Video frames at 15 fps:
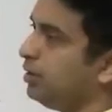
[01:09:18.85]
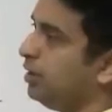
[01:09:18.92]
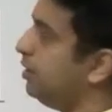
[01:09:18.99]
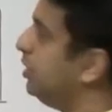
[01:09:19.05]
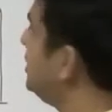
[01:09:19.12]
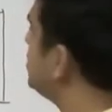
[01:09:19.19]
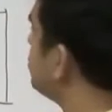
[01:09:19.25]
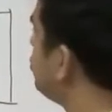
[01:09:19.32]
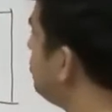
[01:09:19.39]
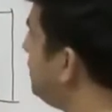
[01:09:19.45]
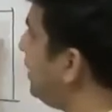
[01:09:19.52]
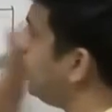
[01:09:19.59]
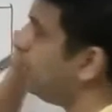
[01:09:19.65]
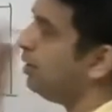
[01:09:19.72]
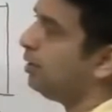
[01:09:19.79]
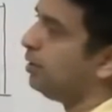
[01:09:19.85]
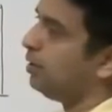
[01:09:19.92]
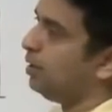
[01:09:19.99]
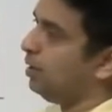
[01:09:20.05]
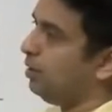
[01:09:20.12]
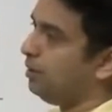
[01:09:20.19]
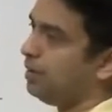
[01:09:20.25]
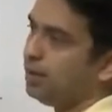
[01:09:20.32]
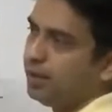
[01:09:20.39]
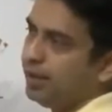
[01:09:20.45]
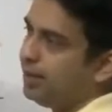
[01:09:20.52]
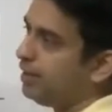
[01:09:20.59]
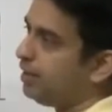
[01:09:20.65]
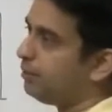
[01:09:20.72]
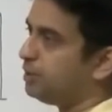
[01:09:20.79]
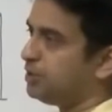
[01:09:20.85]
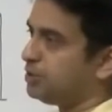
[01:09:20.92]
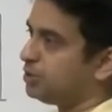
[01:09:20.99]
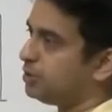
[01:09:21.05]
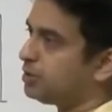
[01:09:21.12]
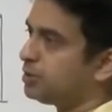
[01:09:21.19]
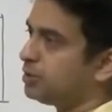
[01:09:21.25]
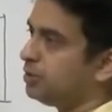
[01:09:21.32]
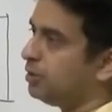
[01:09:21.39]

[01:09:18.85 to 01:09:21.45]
They, these could be uh, any dimensions,